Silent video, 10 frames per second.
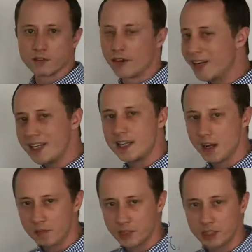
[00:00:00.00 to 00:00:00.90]
for any
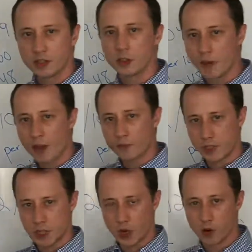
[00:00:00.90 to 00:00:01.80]
company throughout the
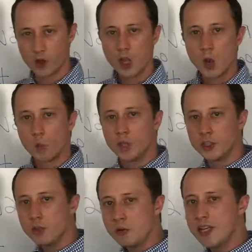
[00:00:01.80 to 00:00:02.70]
year. What
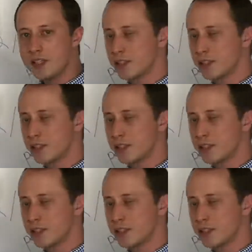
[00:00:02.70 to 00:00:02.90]
you need to